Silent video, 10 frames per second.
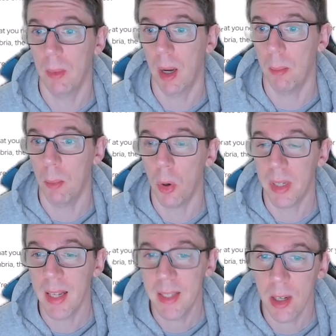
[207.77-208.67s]
more
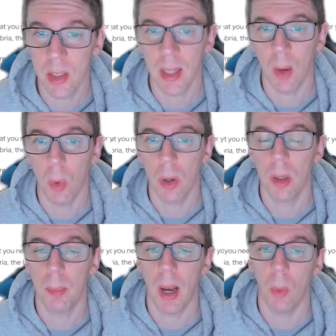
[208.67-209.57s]
details on that one,
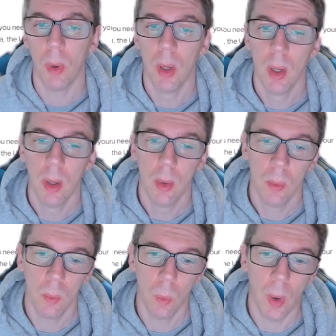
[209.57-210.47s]
about
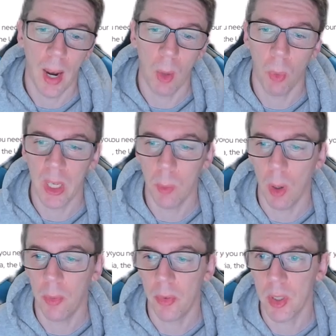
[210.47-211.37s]
why what you
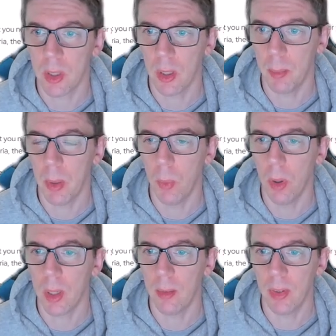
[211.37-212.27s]
offer is going to be
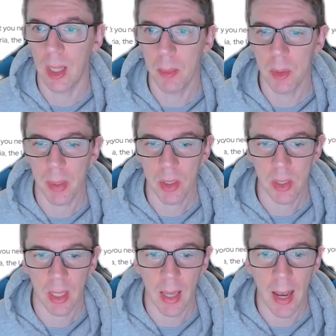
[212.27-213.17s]
working for them as best
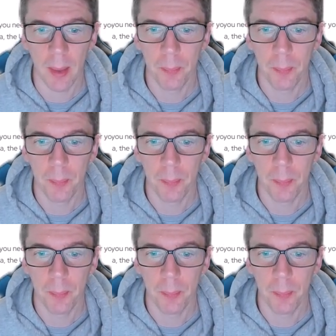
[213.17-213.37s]
as it can.